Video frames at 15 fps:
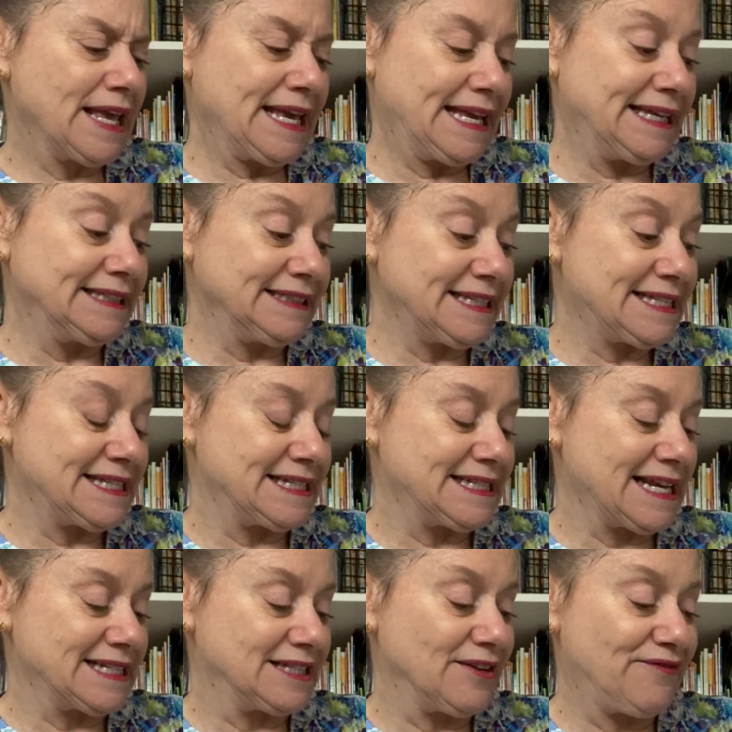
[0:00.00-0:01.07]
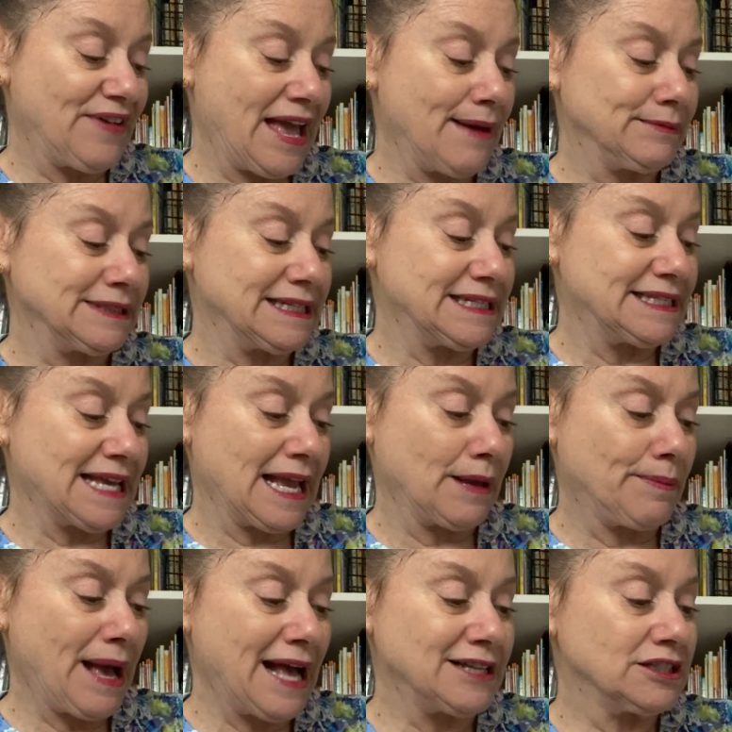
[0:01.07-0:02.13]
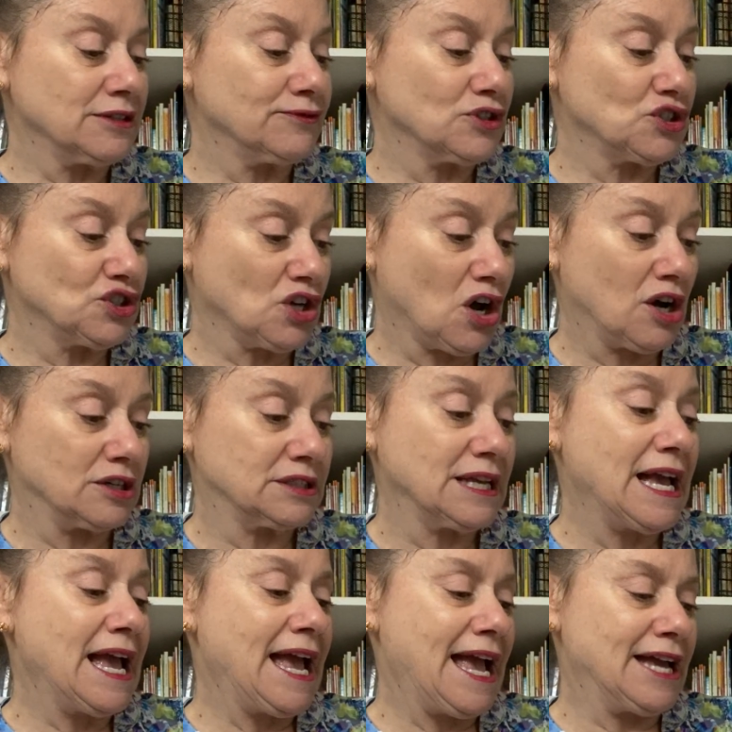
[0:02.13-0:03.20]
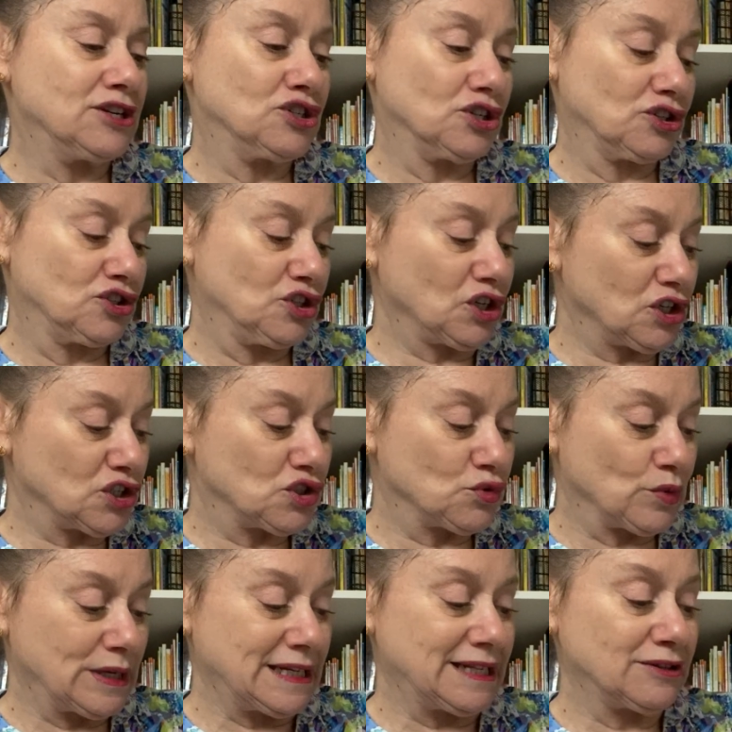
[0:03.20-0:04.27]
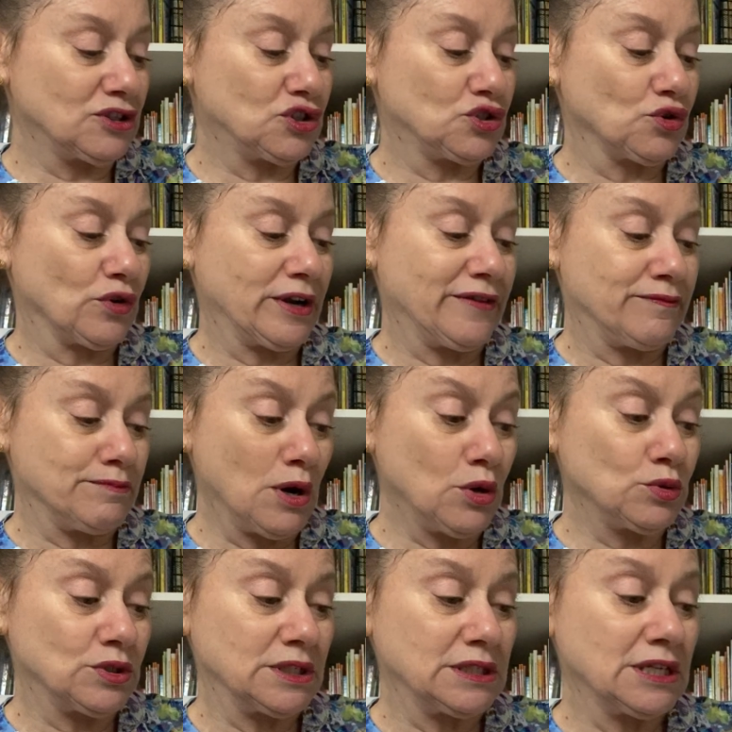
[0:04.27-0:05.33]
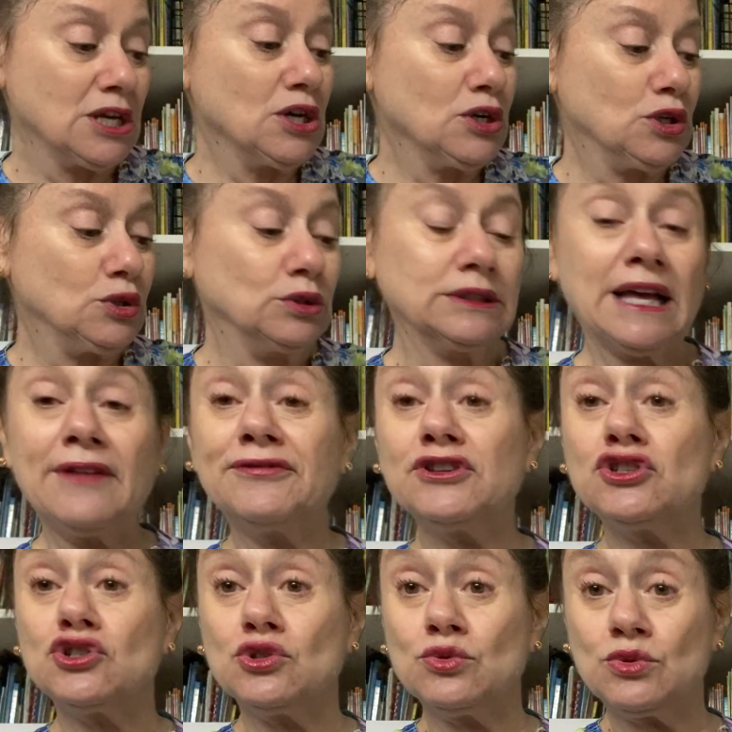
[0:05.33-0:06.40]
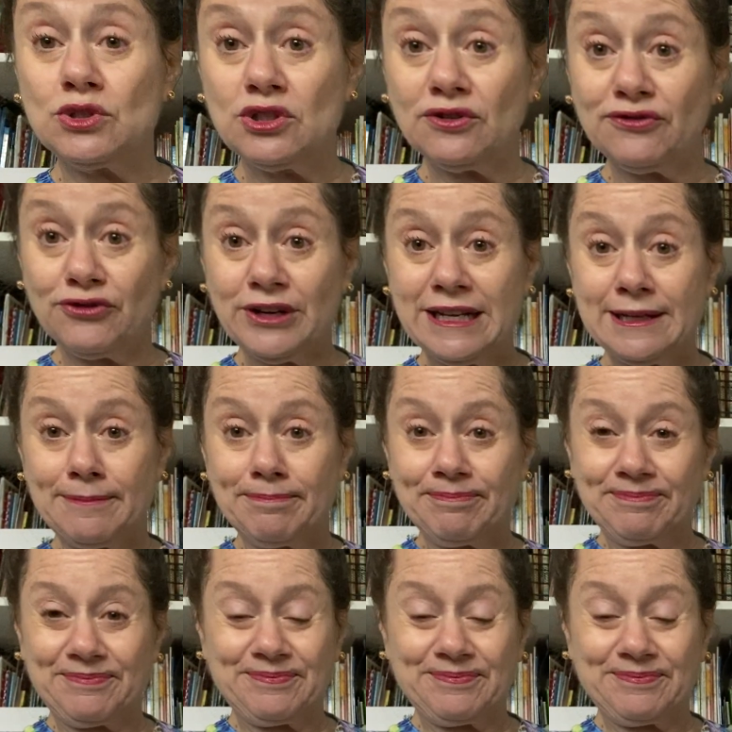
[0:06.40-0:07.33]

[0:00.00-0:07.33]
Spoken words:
He listened as the family sang Passover songs and took turns reading the story of Moses, who led the Jews to freedom.